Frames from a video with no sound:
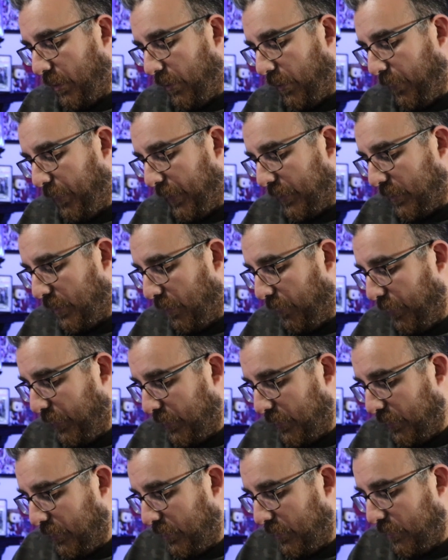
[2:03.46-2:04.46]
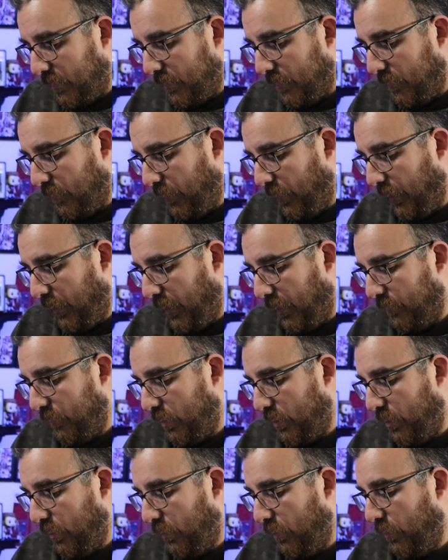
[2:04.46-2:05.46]
they're the best in the business when it
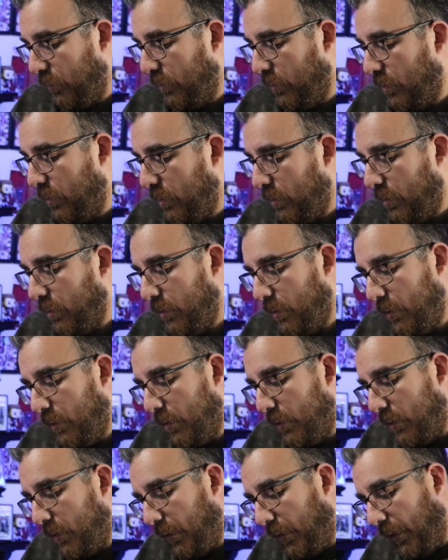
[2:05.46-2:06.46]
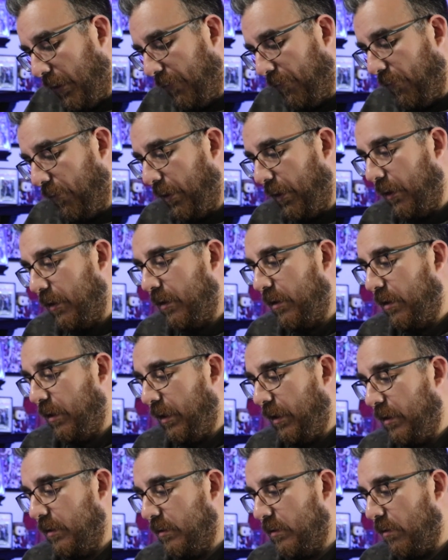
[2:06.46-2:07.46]
comes to delivering
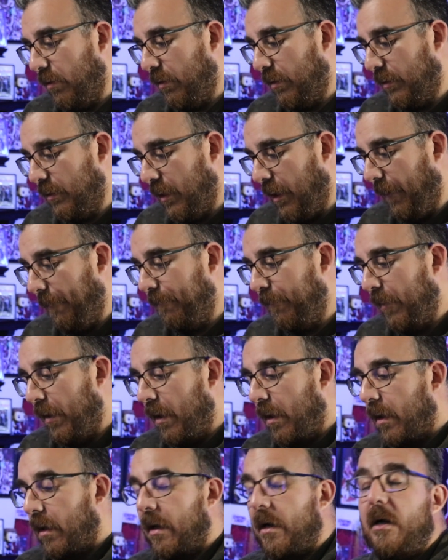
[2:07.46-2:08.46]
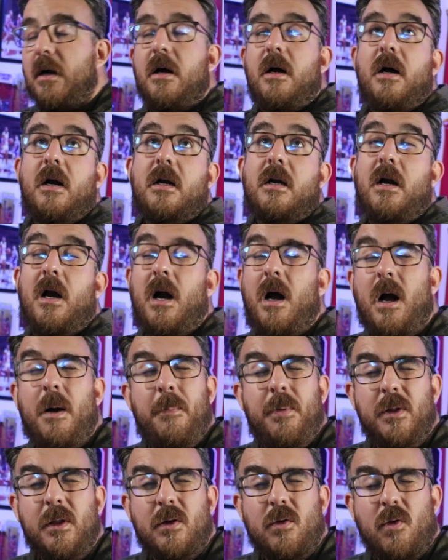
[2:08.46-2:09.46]
things on time. Uh, a
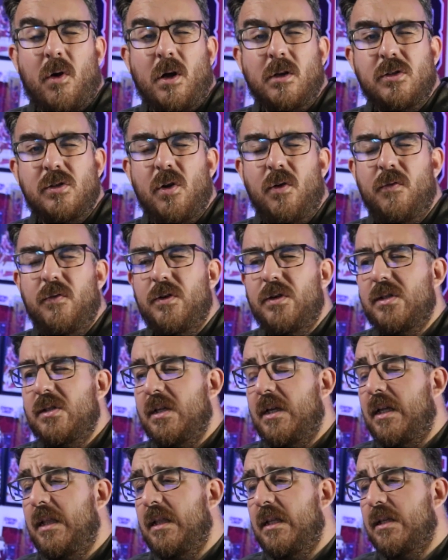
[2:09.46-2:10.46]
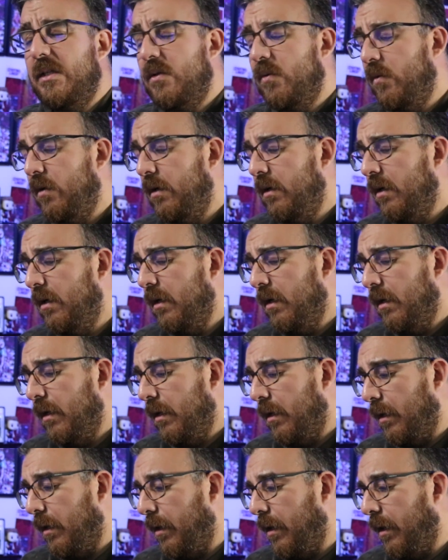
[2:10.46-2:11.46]
couple of crossovers in this one.
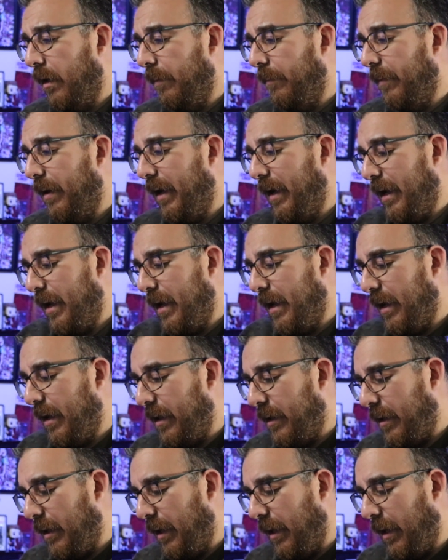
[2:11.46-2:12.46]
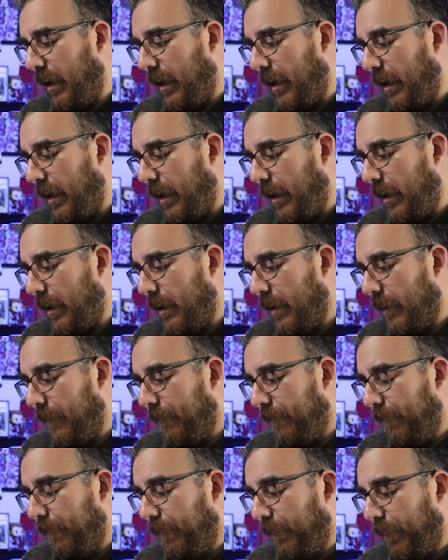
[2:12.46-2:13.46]
Um, I had a
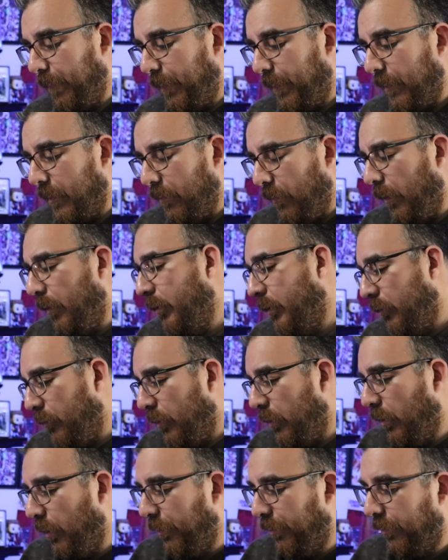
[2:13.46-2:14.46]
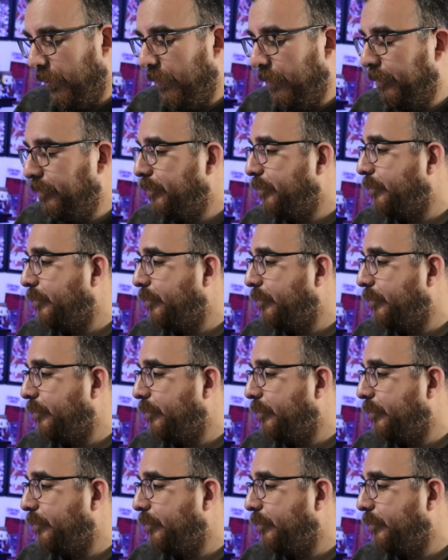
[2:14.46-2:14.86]
well, we'll go through them.